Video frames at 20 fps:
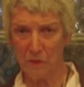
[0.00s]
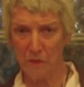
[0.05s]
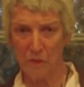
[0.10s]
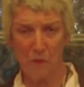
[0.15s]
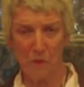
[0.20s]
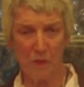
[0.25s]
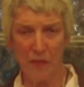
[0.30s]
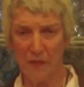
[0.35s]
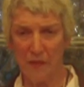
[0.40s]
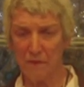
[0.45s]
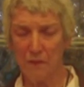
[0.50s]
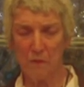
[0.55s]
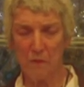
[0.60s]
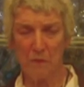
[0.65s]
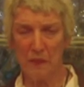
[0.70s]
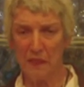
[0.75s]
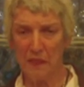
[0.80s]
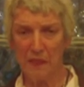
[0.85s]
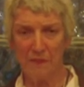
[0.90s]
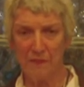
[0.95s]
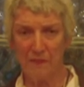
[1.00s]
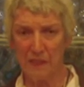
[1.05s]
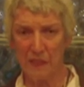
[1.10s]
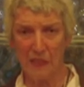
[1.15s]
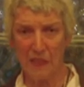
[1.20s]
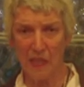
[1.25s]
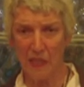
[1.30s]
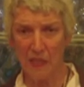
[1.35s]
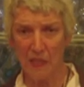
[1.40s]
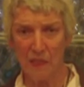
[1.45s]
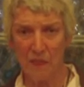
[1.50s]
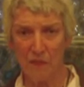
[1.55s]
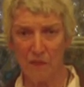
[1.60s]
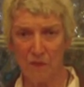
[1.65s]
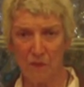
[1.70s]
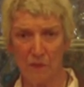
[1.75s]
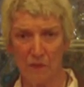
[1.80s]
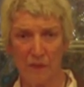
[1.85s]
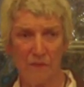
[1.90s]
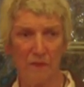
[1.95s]
You don't have to believe in God, you
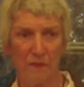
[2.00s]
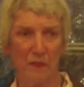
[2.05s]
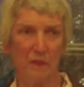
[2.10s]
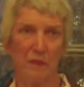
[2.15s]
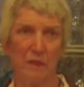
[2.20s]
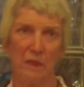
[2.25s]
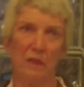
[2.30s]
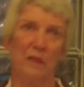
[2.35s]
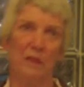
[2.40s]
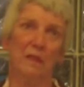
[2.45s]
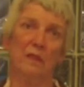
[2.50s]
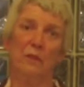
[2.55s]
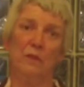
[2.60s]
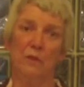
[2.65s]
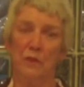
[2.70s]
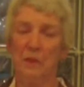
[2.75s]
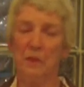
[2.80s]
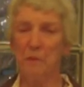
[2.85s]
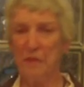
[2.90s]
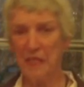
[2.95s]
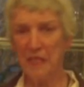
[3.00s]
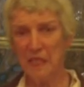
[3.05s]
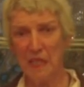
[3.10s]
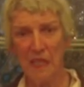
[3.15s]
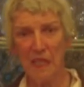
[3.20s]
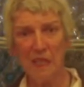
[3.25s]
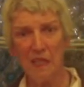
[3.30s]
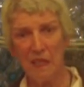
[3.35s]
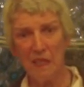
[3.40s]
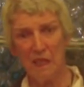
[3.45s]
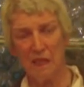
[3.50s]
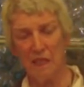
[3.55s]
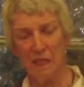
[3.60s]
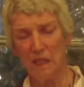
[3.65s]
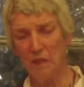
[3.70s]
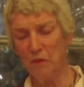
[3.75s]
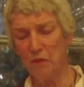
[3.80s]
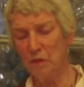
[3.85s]
don't have to, you can be in anything.